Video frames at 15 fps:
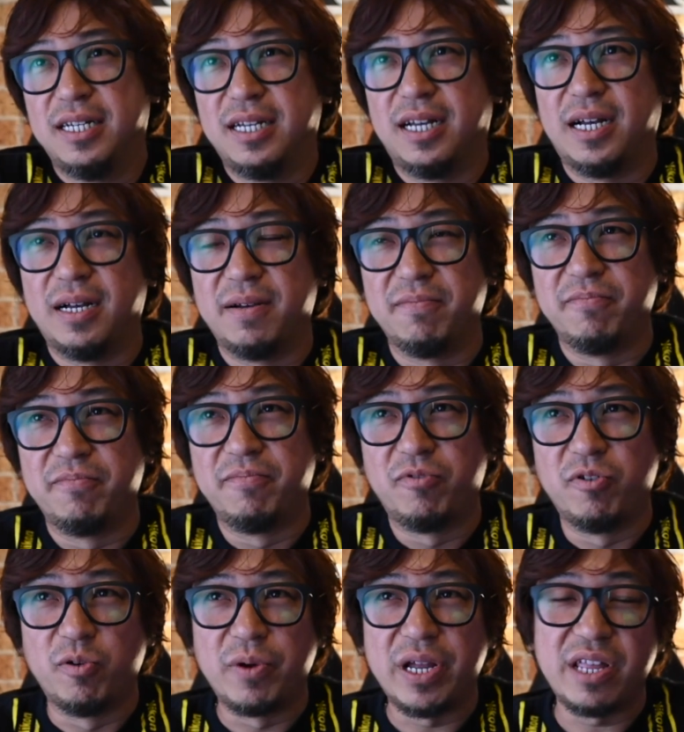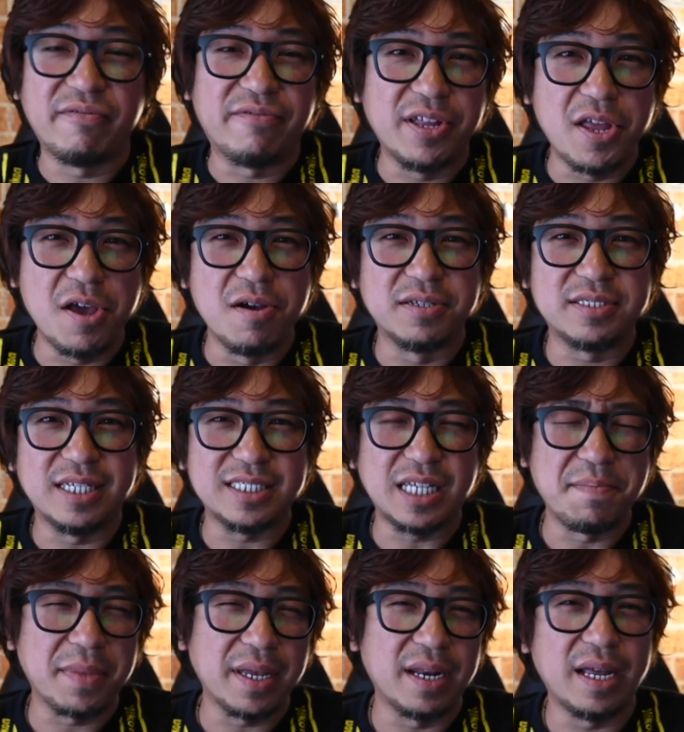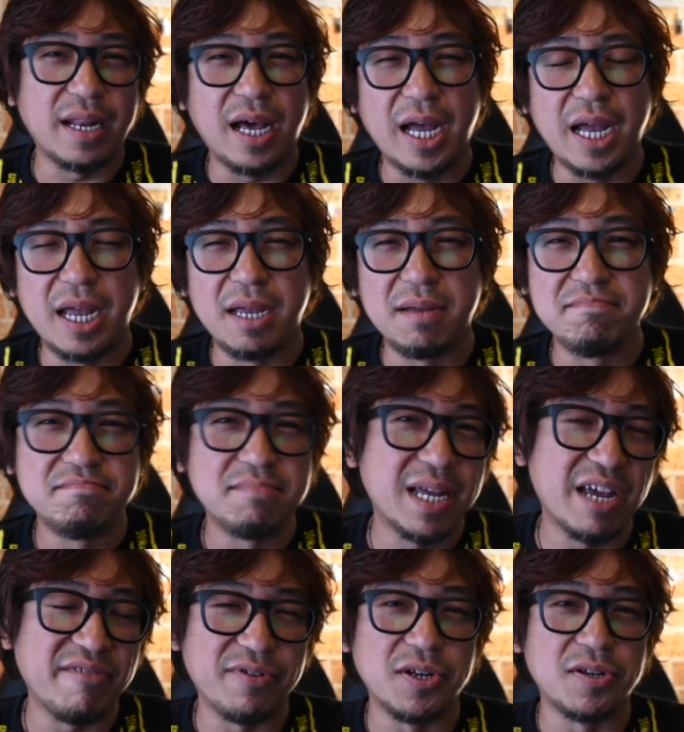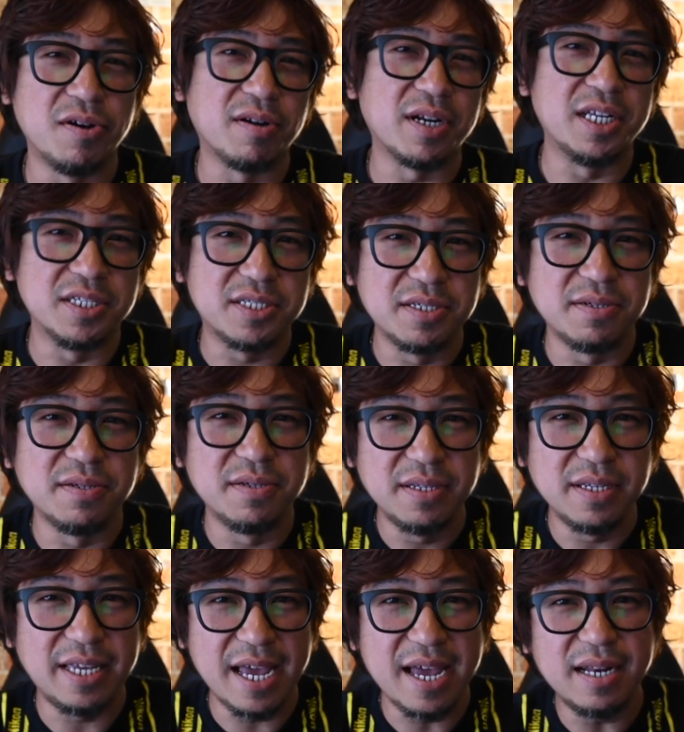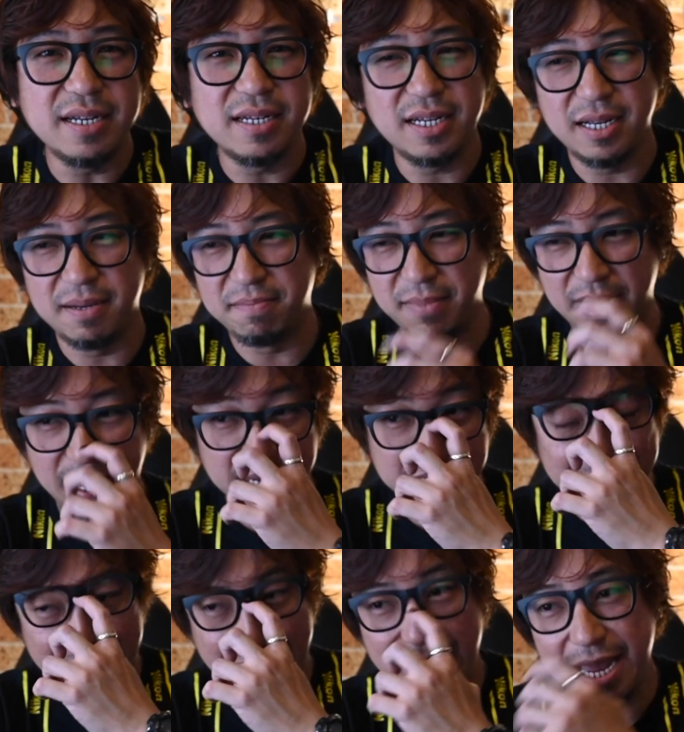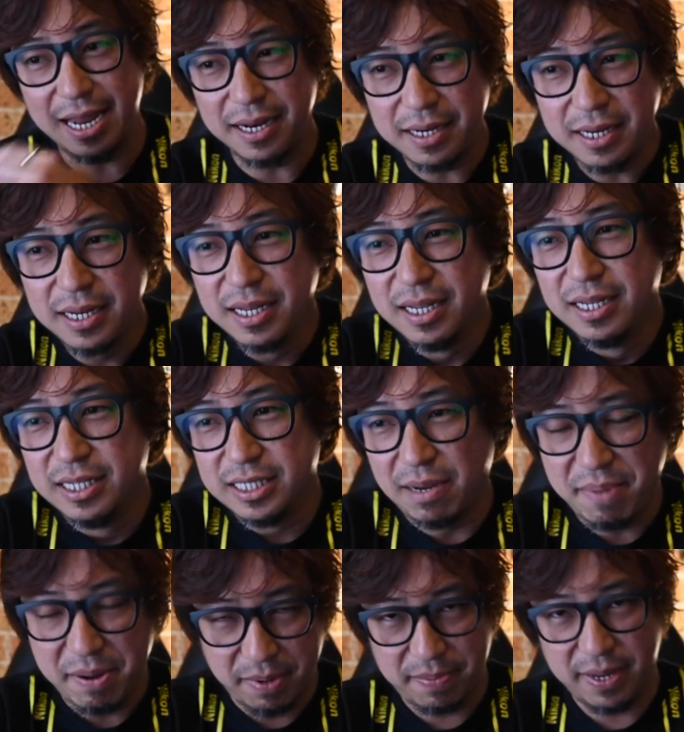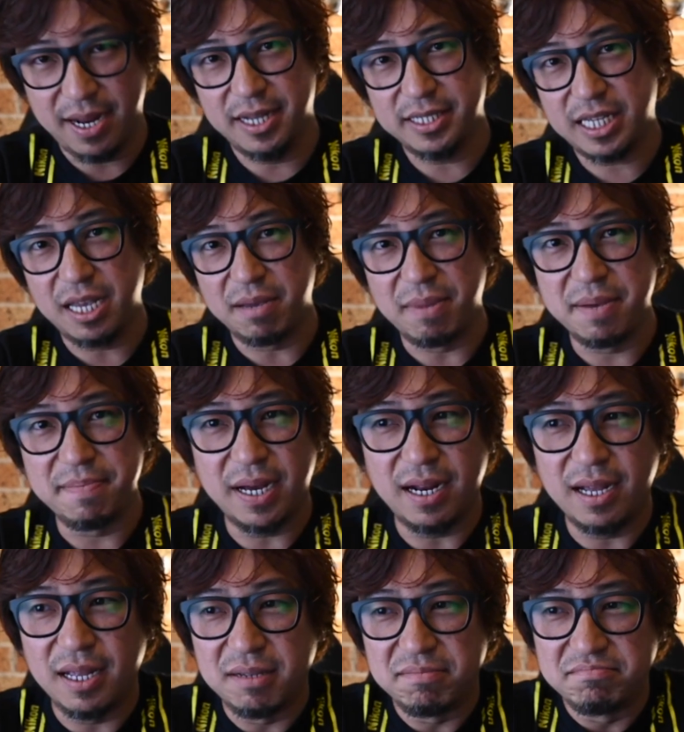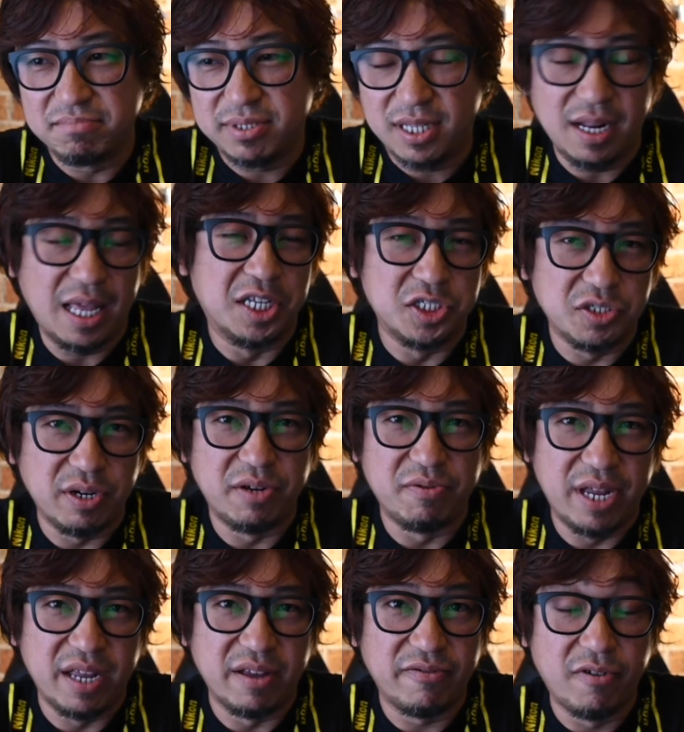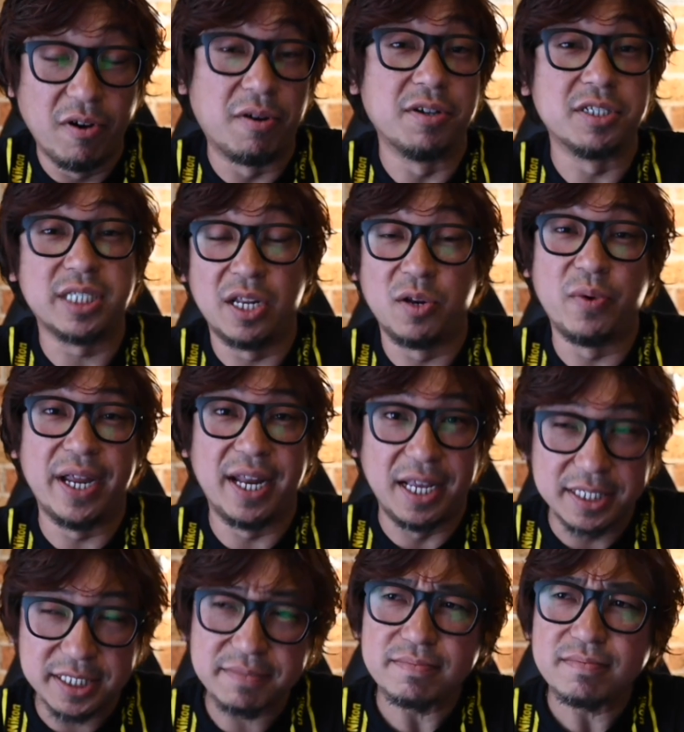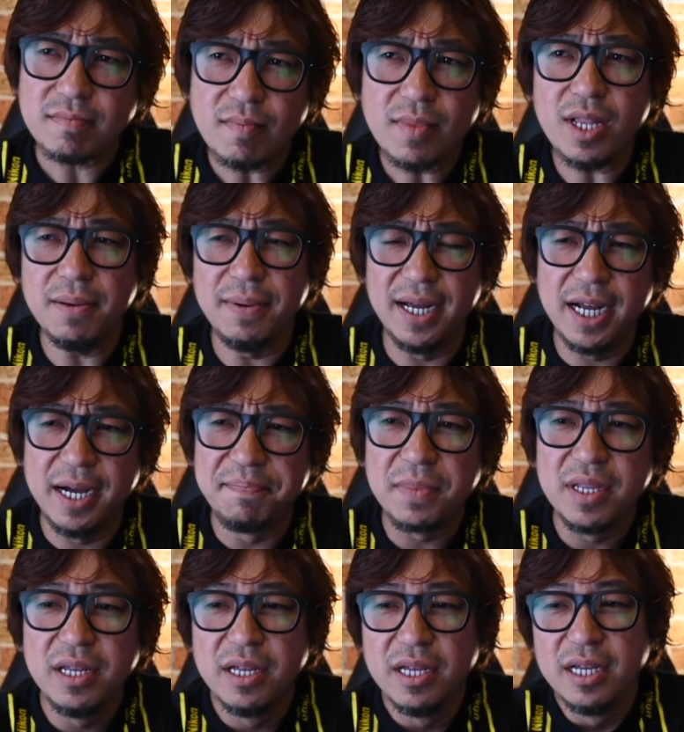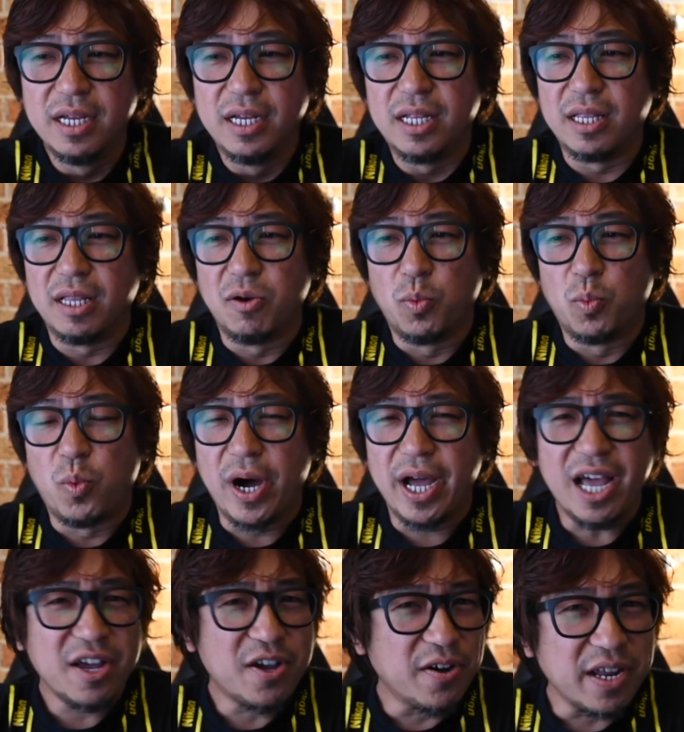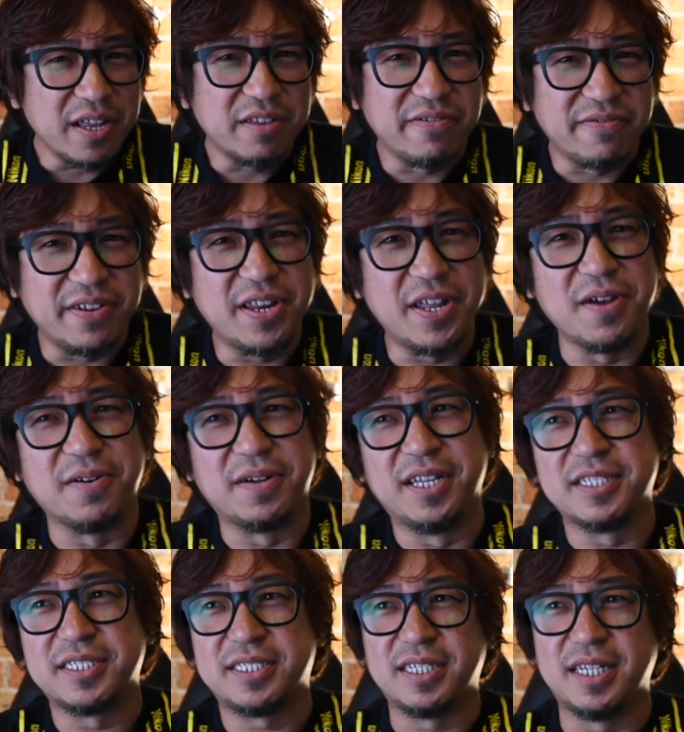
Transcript: For wedding videos, that's something that I haven't got into yet. I guess I can. Some people have been asking me, but I still enjoy doing photos in weddings. But why I got into video is,